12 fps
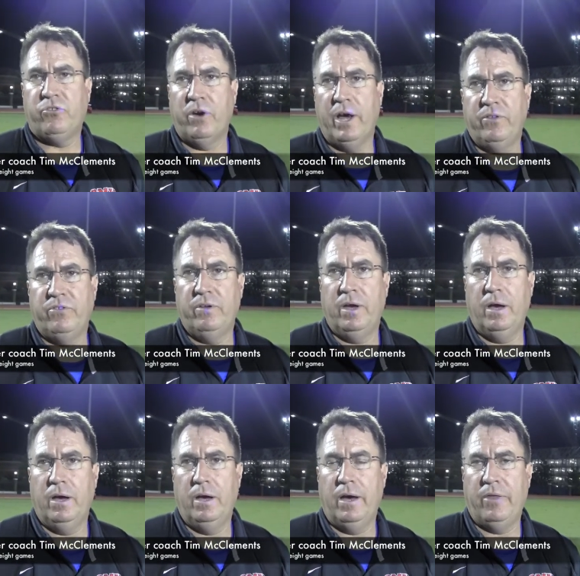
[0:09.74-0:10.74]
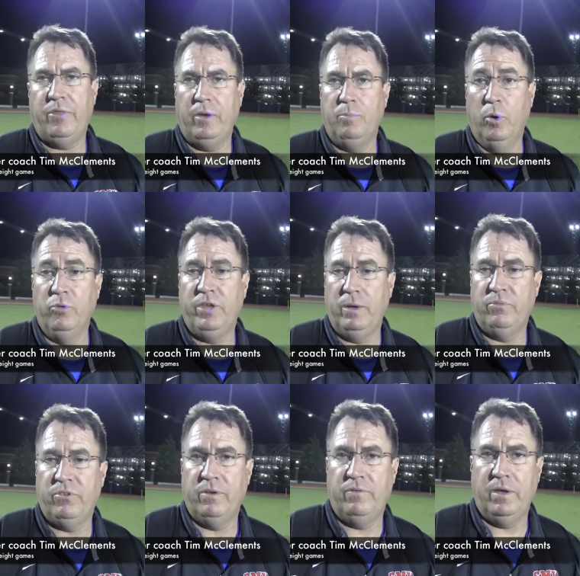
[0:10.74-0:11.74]
strides. Uh, I think both
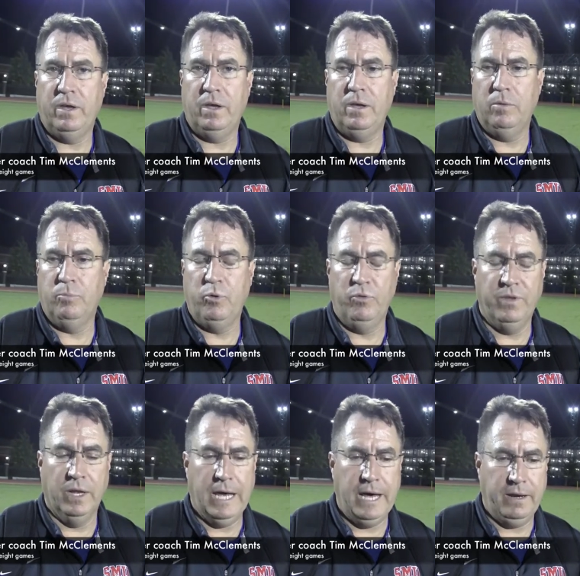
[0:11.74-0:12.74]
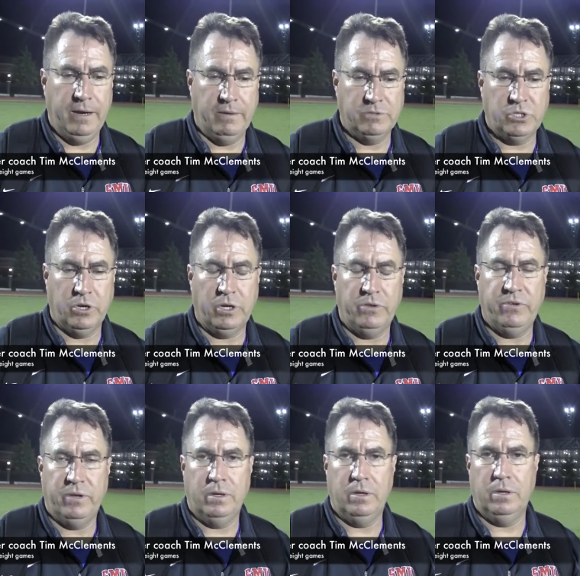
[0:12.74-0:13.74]
teams have improved a lot. I was talking
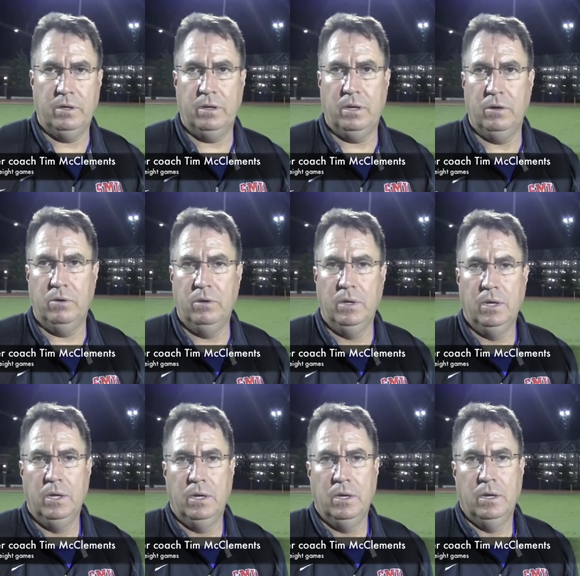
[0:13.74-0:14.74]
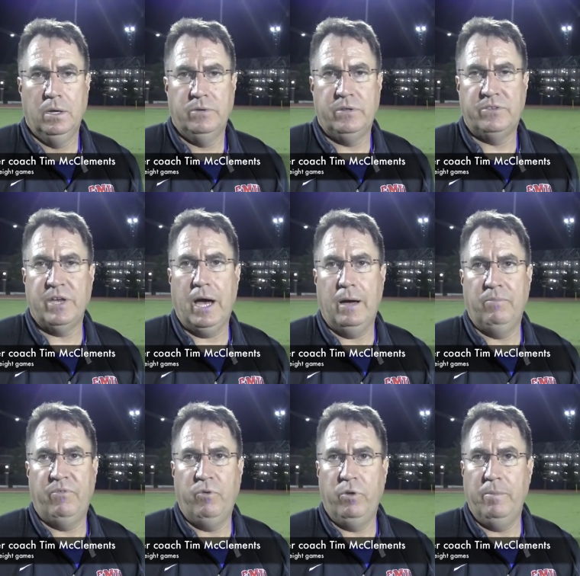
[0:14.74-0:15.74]
to you know to Tom
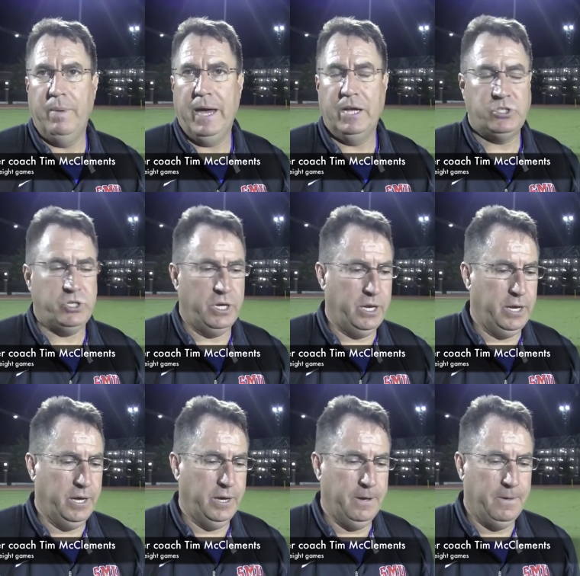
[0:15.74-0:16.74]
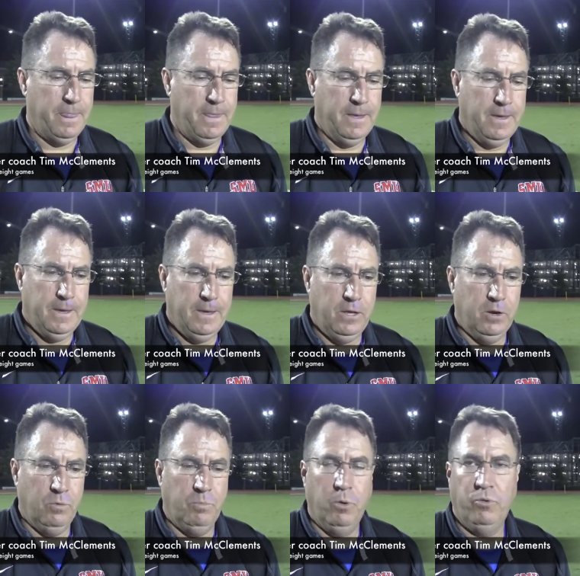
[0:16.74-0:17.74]
before the match, and uh, you
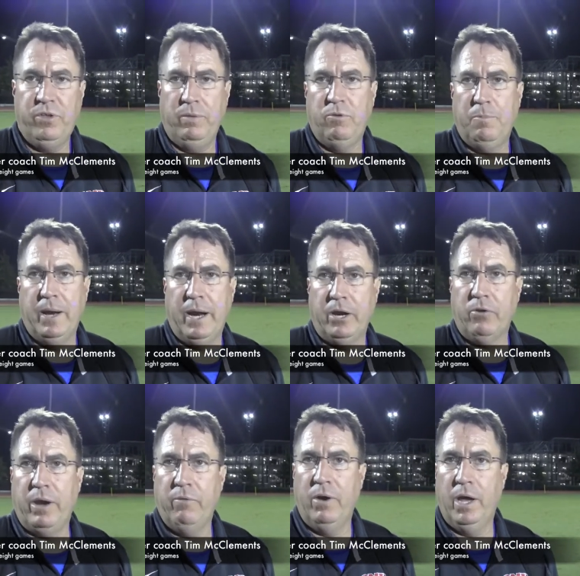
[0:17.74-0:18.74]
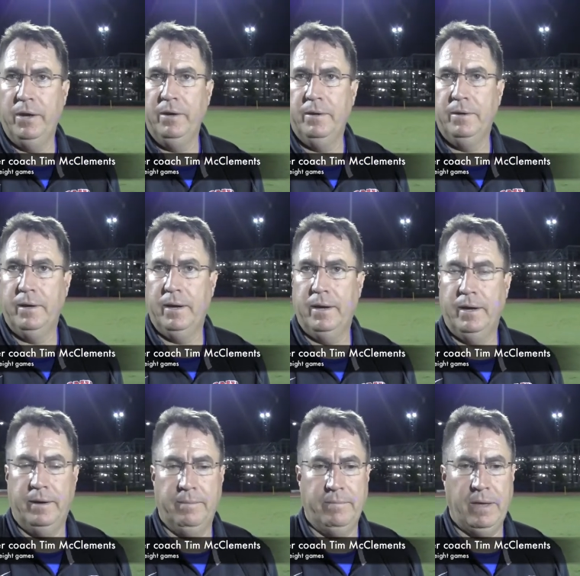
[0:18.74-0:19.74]
know both teams have been on a great run.
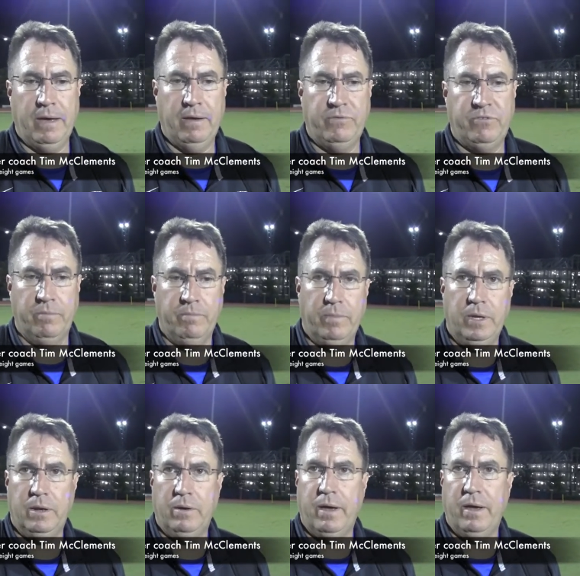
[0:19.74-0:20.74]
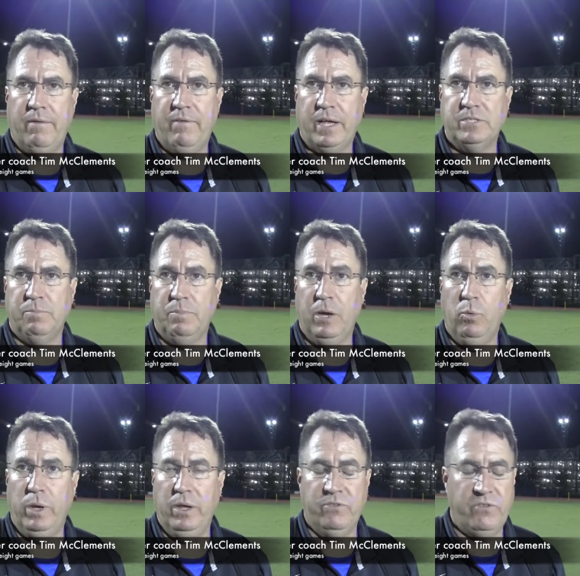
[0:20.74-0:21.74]
Um, had some you know have had some big
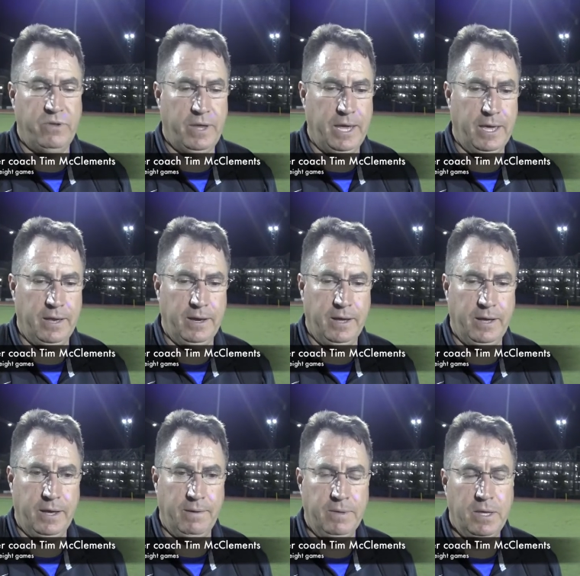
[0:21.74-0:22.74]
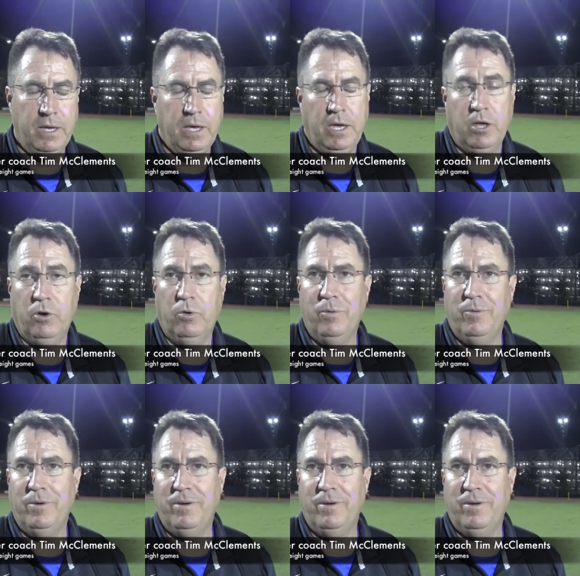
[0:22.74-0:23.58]
wins, and uh, you know